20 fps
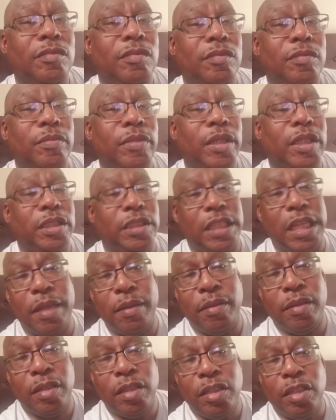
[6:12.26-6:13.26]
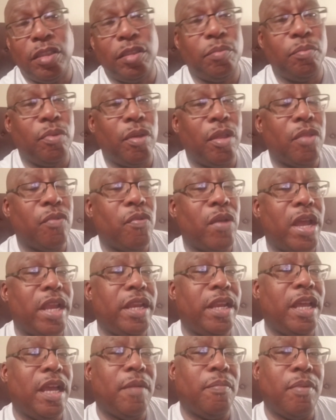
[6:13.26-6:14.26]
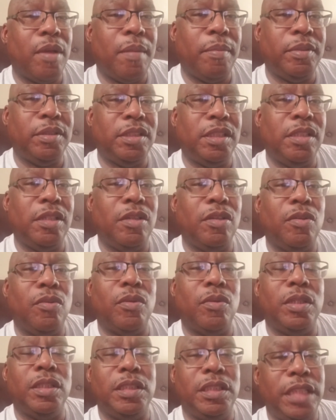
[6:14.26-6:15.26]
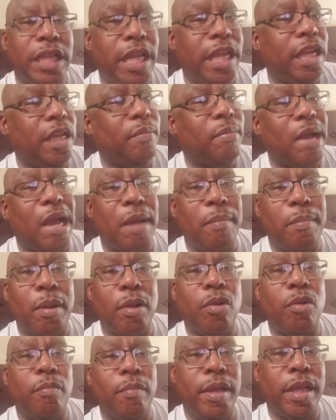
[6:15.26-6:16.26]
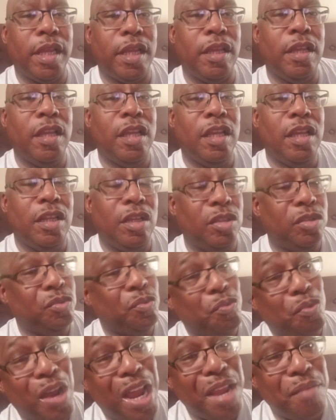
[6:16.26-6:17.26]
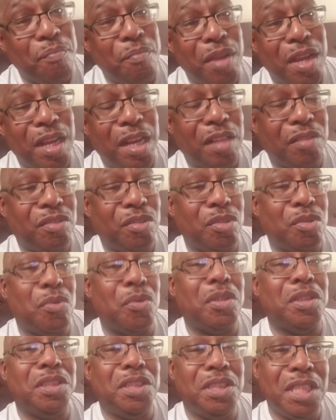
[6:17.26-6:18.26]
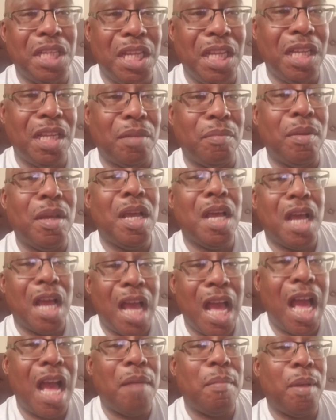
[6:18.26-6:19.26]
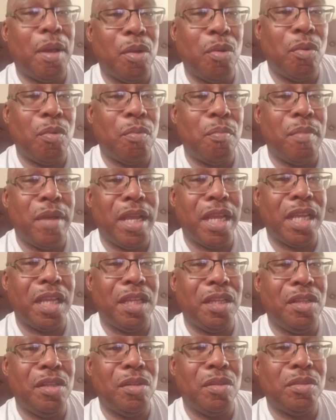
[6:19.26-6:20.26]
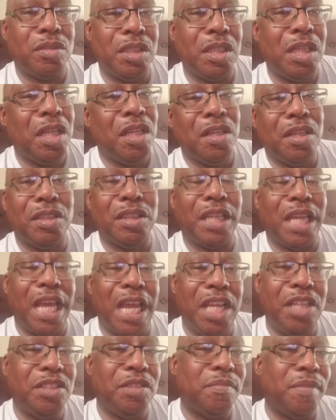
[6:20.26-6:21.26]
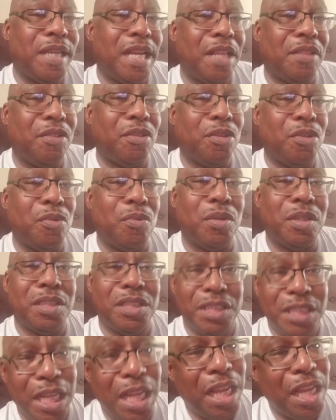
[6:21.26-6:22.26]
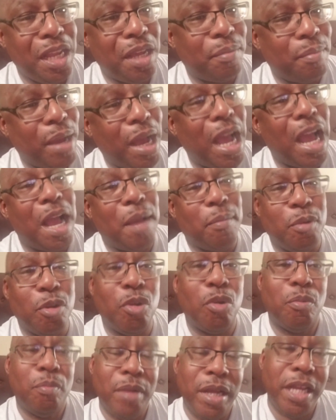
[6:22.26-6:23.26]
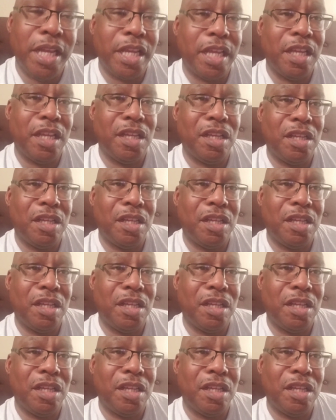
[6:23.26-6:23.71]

Because that, there's a brother right now probably sitting there going, damn, how am I going to make it? There's a white man out there going, damn, how am I going to make it? You know what I'm saying? There's an Asian man out there going, damn, how am I going to make it?